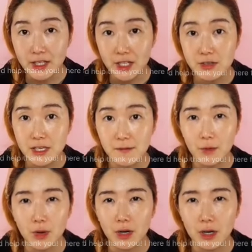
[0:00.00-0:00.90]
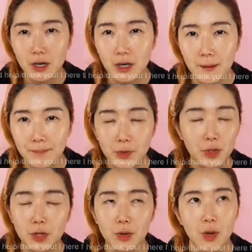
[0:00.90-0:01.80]
You can use it for,
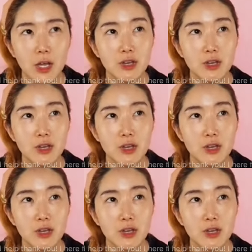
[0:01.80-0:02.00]
no, no, no.